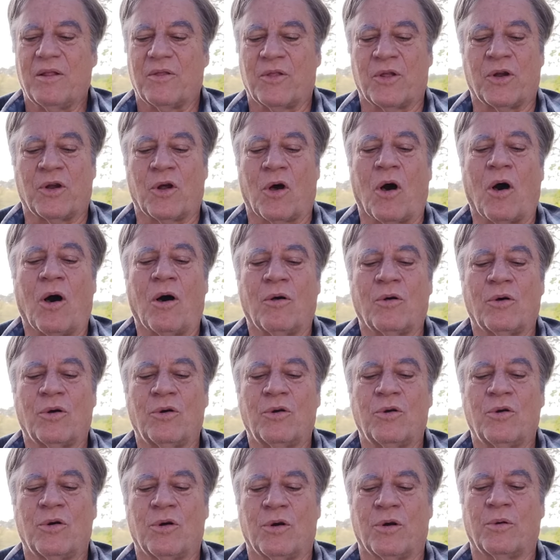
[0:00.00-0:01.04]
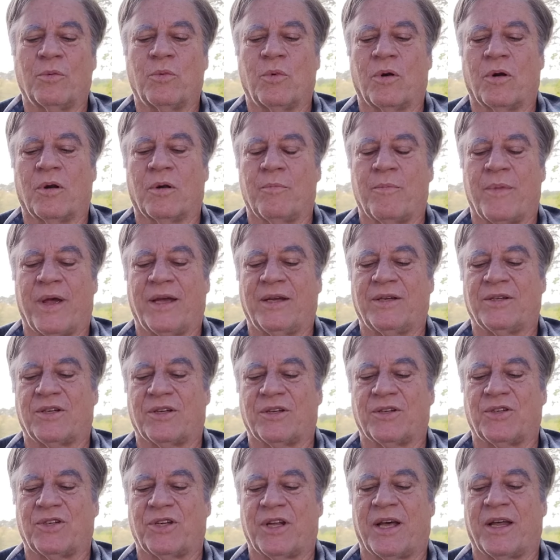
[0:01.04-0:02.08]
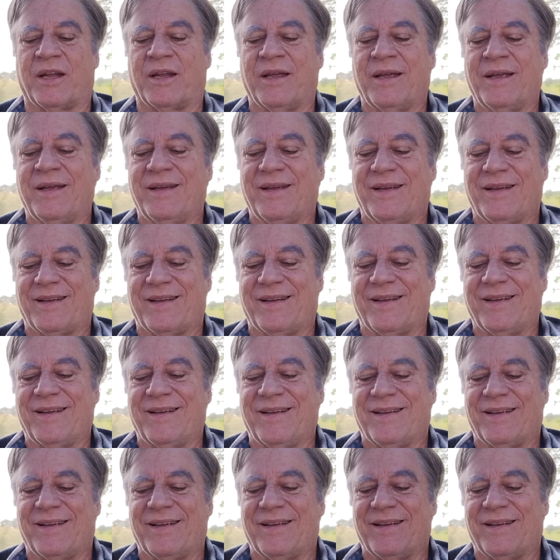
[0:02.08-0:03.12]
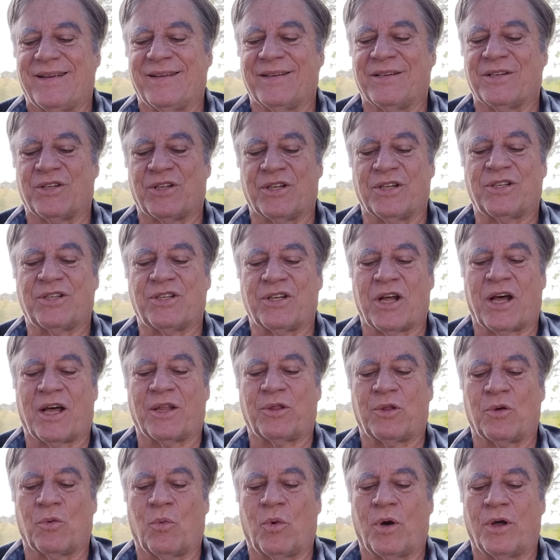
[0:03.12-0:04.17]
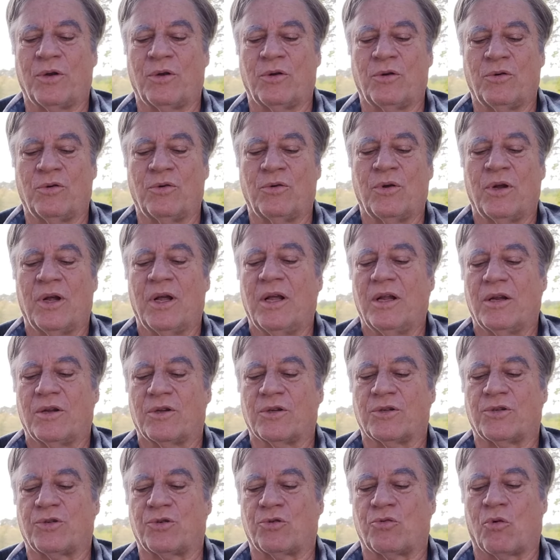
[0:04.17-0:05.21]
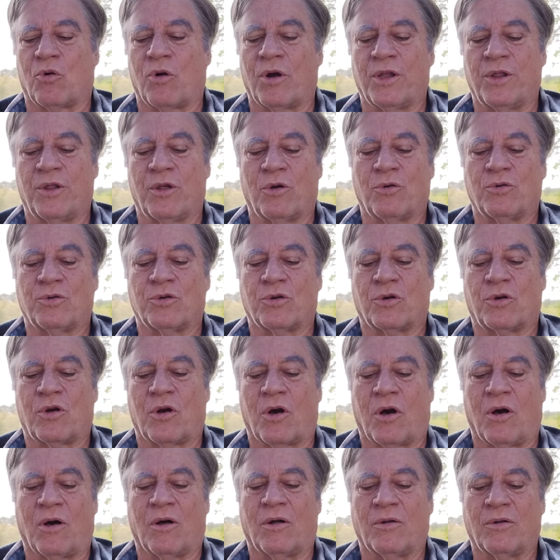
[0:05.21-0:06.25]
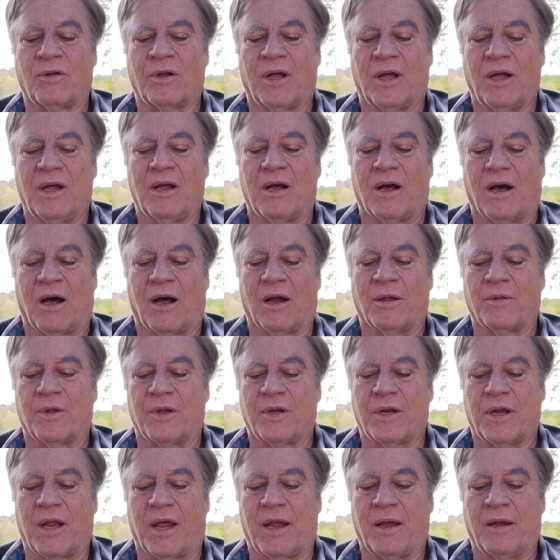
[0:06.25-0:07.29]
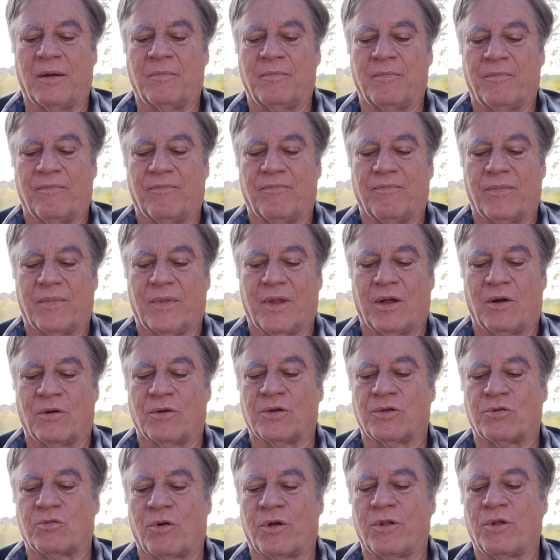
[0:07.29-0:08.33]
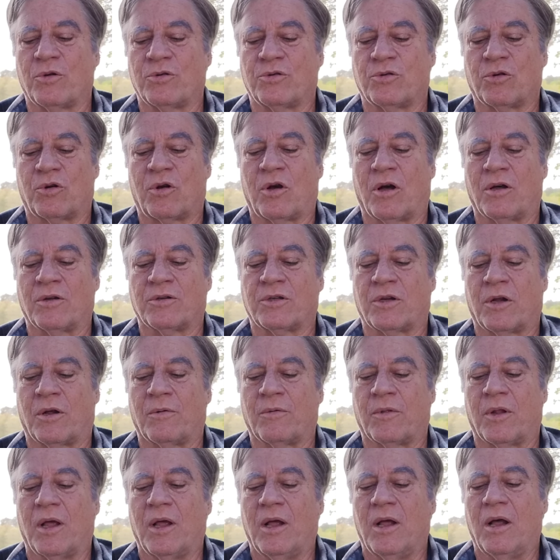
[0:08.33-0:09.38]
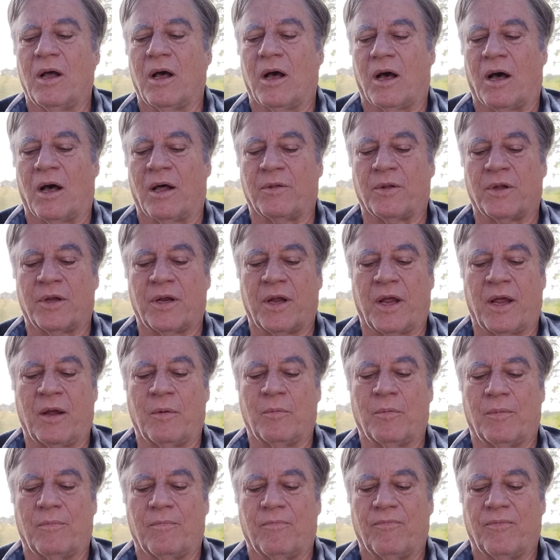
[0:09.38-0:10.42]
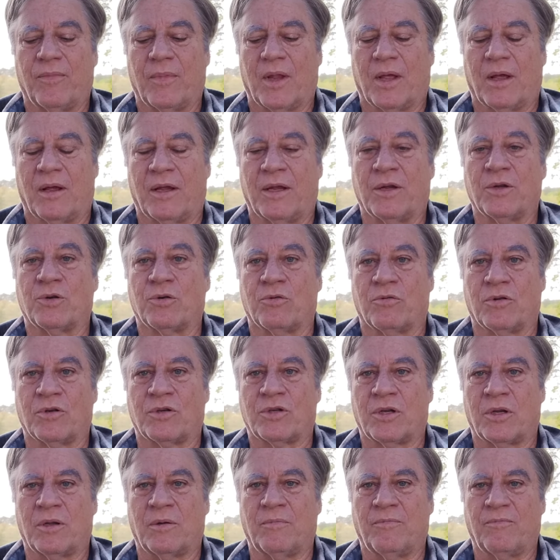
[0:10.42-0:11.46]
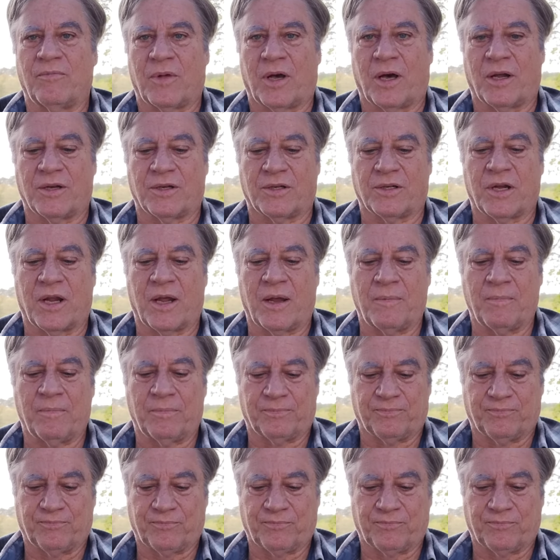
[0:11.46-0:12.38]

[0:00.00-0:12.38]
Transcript: Then all who heard were amazed and said, is this not the one who destroyed those who called on the name, destroyed those who called on the name in Jerusalem, on his name?